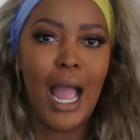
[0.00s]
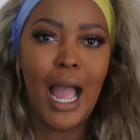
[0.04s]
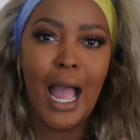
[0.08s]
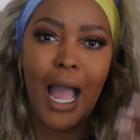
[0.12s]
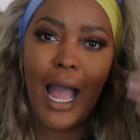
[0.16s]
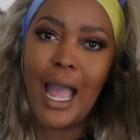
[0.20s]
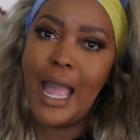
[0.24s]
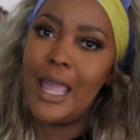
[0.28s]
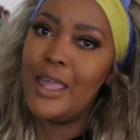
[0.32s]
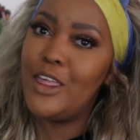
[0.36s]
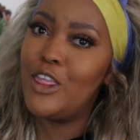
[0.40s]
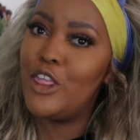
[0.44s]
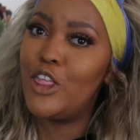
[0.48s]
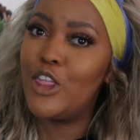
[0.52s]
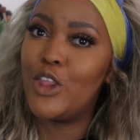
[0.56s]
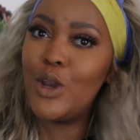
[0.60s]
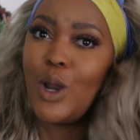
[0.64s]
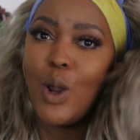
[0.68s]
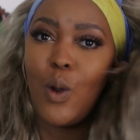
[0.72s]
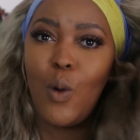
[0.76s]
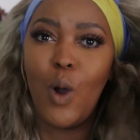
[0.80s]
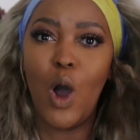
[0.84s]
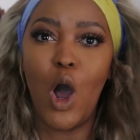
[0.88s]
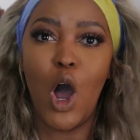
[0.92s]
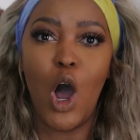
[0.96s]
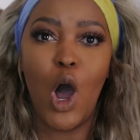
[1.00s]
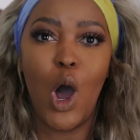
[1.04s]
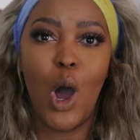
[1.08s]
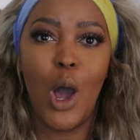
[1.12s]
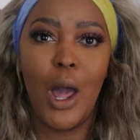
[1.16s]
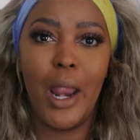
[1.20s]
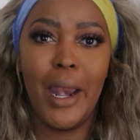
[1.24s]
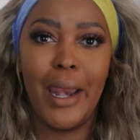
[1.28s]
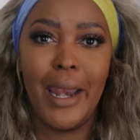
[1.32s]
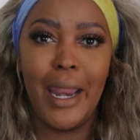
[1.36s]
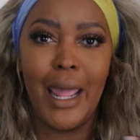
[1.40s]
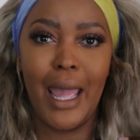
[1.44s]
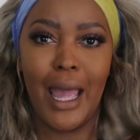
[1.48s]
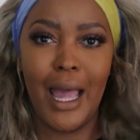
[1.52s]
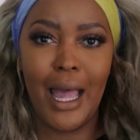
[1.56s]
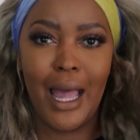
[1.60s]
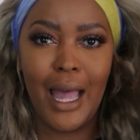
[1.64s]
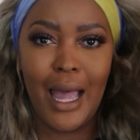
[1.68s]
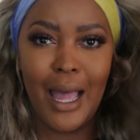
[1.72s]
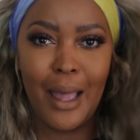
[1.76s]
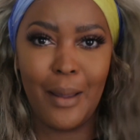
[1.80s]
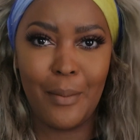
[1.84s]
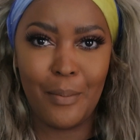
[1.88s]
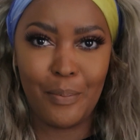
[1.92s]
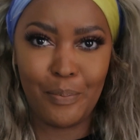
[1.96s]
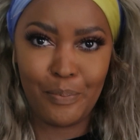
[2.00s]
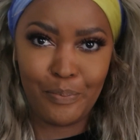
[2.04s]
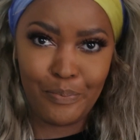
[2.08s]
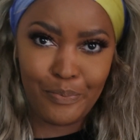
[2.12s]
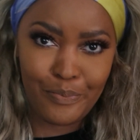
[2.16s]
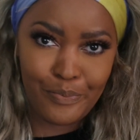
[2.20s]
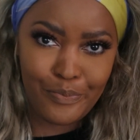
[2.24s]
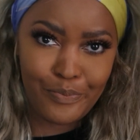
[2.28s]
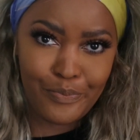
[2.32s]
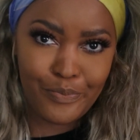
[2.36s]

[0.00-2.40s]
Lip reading: I throw on a